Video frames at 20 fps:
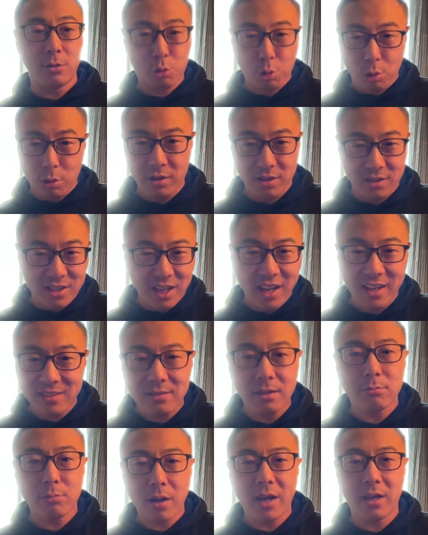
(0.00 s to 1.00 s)
Sure, it takes
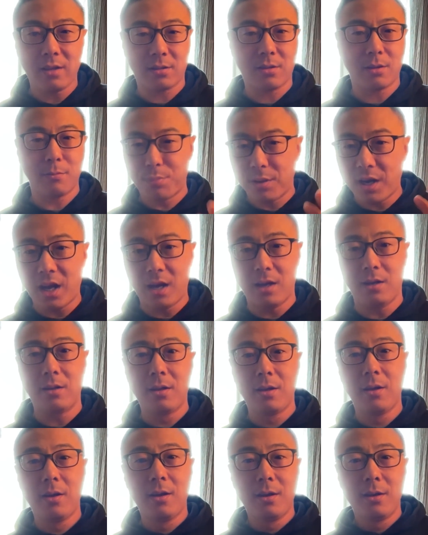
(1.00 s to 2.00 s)
the risk, but
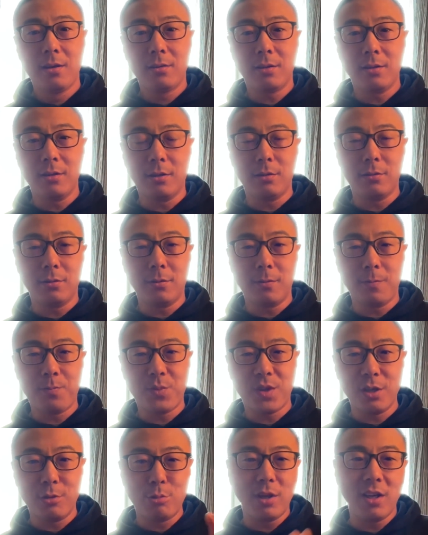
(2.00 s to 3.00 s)

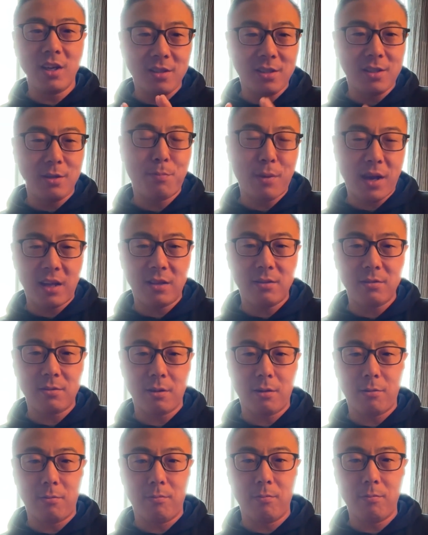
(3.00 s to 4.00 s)
it really depends
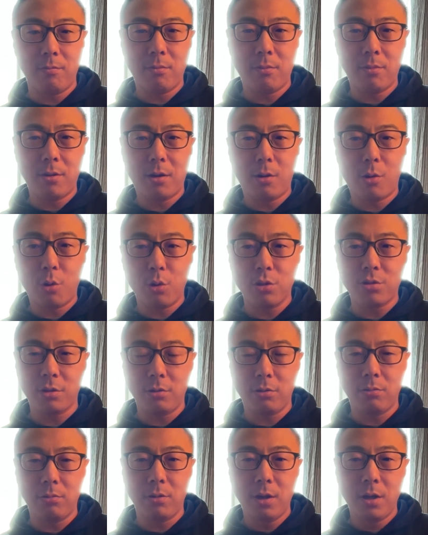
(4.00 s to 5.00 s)
on
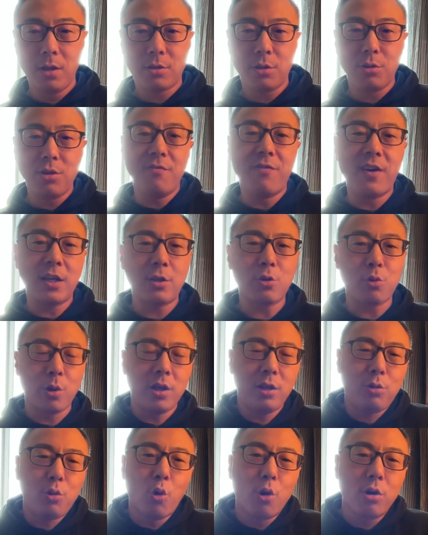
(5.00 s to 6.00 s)
also. So
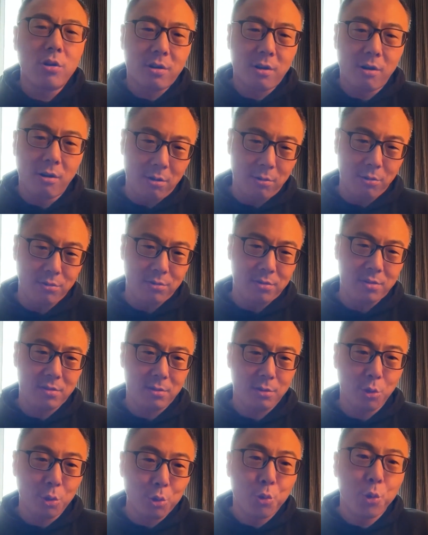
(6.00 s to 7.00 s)
eventually, your growth,
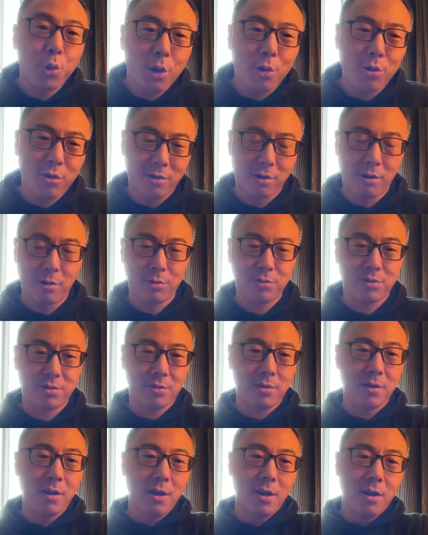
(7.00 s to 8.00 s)
your real growth,